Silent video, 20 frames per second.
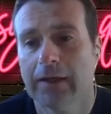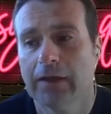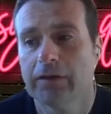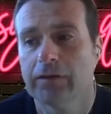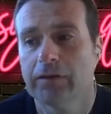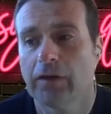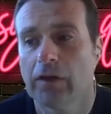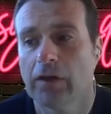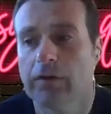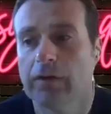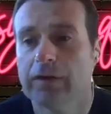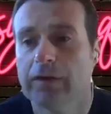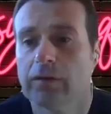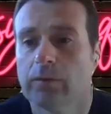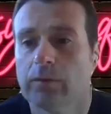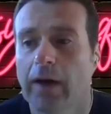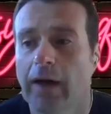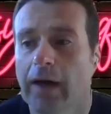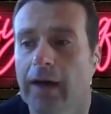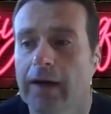So the reason
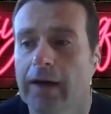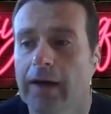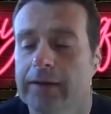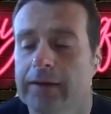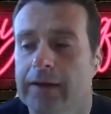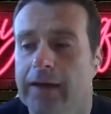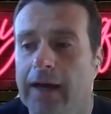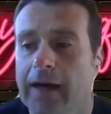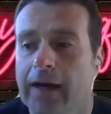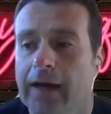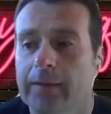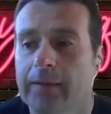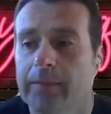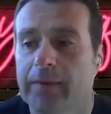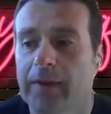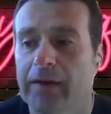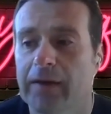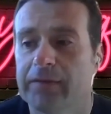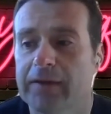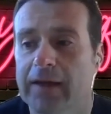why
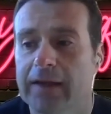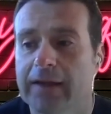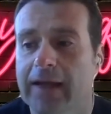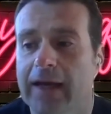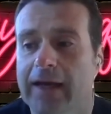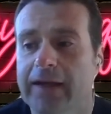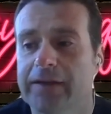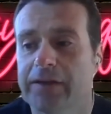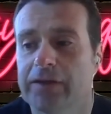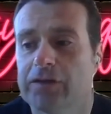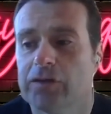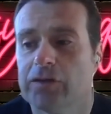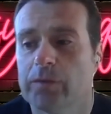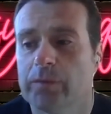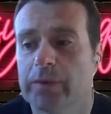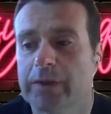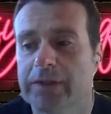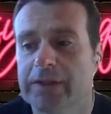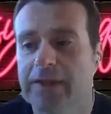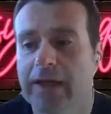they've done that is to
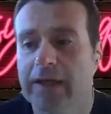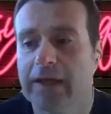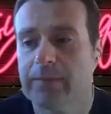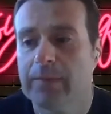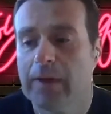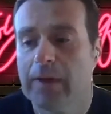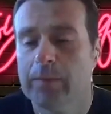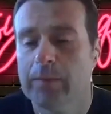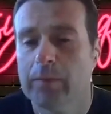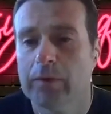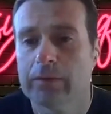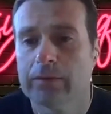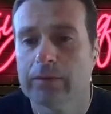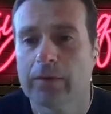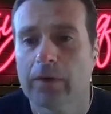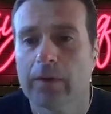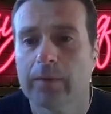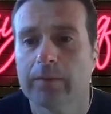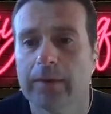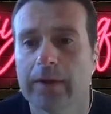protect people
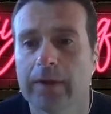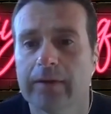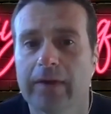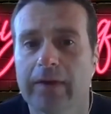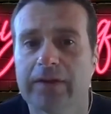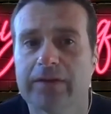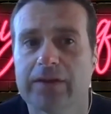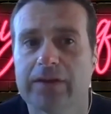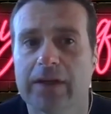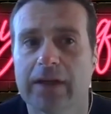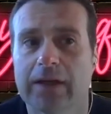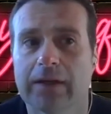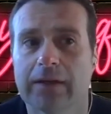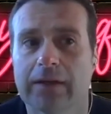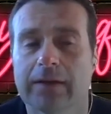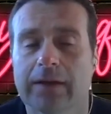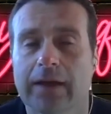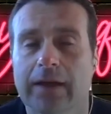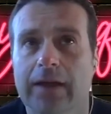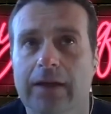from
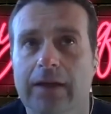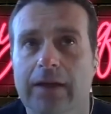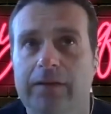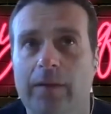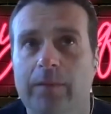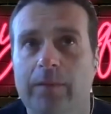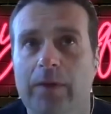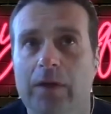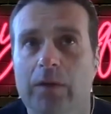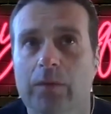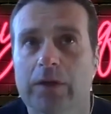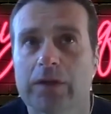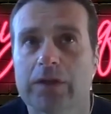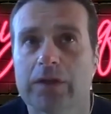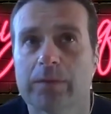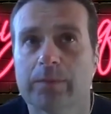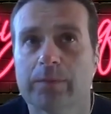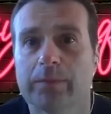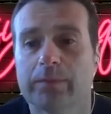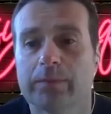investing in something which
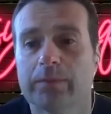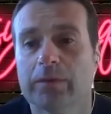is,